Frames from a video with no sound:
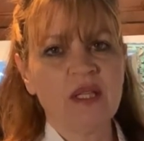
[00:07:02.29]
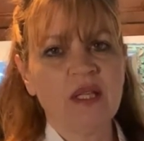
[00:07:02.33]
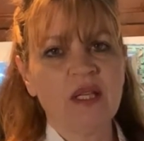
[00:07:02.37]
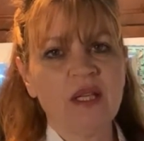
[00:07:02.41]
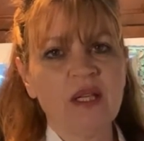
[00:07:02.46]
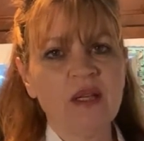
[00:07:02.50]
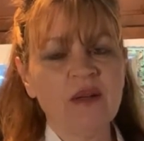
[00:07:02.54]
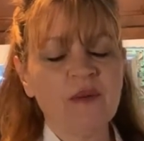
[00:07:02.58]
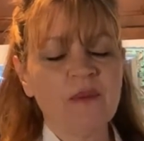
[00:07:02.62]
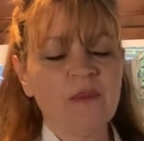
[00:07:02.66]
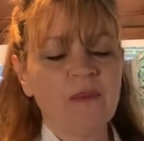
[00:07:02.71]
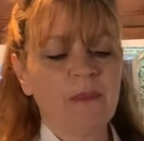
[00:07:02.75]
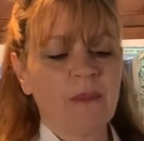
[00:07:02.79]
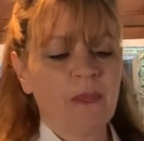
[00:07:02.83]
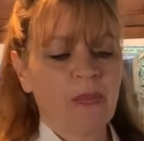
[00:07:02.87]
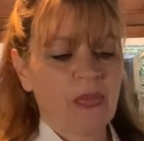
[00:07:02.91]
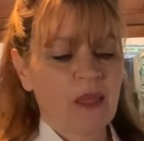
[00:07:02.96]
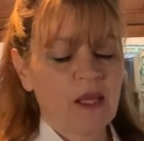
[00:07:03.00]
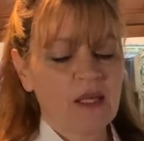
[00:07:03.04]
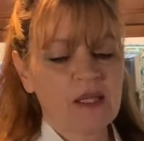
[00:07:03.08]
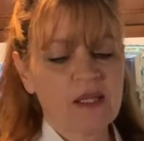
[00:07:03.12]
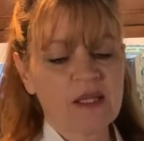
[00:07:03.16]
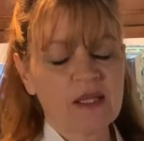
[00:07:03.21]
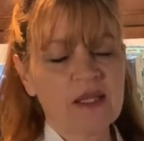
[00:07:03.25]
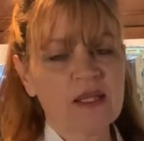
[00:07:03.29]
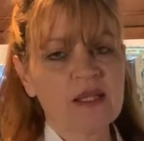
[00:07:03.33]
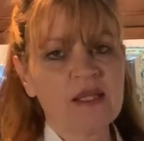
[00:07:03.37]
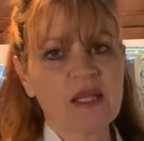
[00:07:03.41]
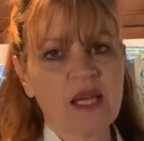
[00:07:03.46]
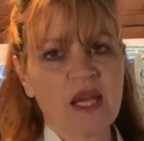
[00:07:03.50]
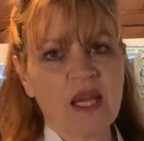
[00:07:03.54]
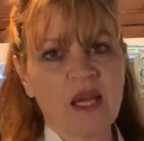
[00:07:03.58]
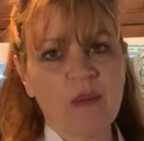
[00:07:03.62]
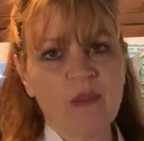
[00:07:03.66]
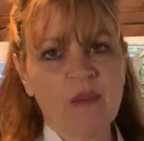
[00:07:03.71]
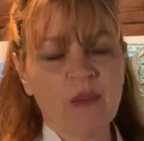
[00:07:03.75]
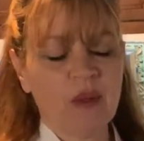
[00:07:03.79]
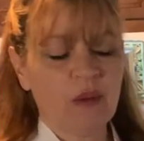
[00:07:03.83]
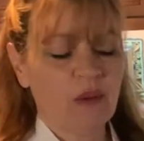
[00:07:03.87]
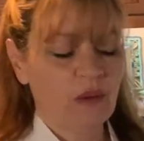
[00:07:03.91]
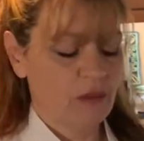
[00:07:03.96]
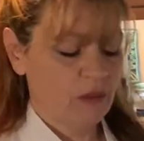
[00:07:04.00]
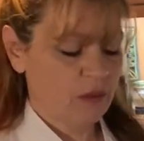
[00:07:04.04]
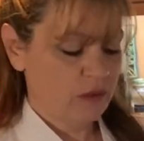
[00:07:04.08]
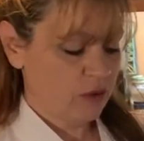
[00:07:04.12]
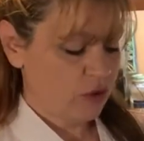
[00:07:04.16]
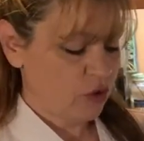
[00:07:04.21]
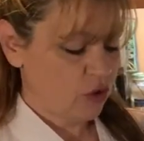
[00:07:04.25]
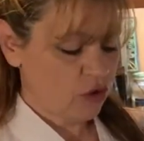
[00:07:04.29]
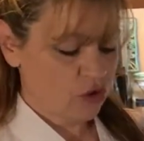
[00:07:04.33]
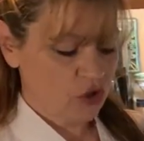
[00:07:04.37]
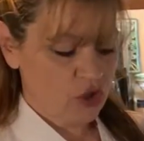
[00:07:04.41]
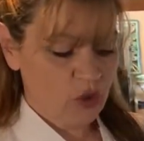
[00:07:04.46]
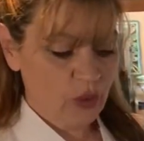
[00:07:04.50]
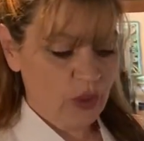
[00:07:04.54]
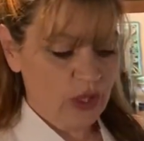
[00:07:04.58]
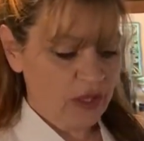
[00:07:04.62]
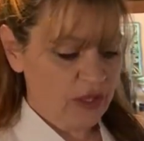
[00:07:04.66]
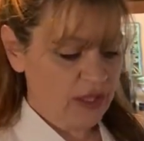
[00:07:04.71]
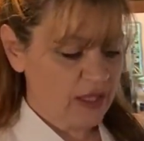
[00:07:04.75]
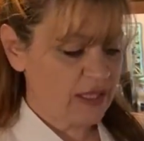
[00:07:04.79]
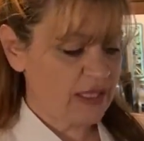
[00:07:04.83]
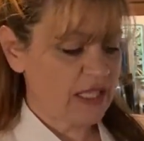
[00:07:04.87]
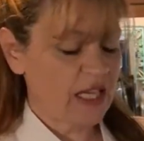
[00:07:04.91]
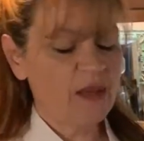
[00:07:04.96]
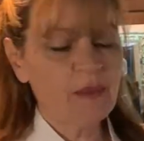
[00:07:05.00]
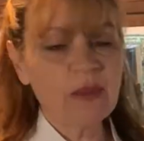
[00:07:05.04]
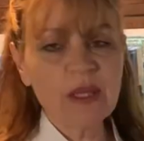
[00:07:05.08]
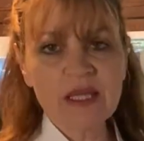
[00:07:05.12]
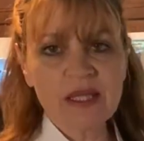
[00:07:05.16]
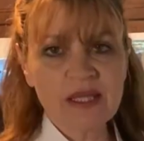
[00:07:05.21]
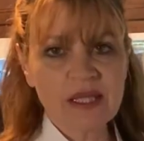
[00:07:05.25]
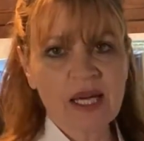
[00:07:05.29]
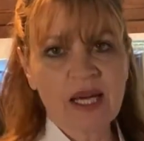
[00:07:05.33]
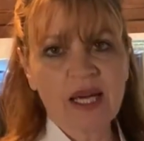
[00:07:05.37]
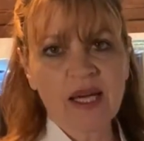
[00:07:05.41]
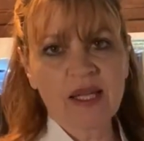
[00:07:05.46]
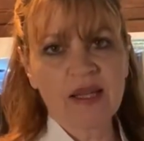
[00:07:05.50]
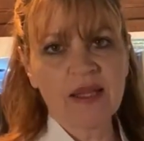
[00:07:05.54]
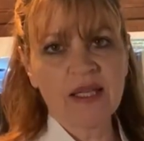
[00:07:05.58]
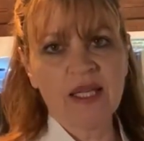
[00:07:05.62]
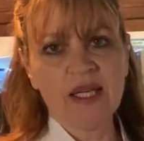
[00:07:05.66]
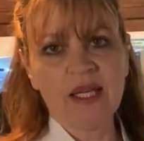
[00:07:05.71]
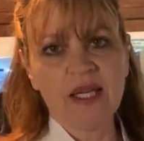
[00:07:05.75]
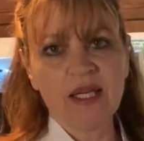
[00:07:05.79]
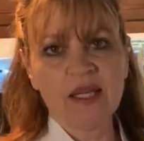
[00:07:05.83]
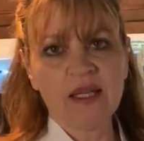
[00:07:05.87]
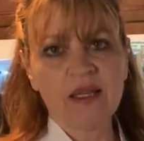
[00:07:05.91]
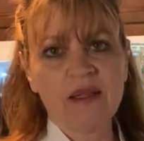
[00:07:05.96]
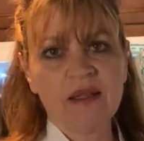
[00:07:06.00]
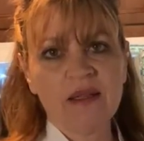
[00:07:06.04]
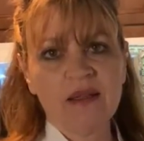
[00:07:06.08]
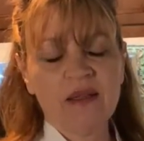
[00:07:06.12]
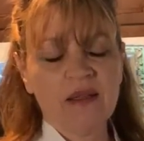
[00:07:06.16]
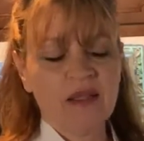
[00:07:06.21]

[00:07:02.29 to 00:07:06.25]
tea, it's the same. You're doing the same exact thing,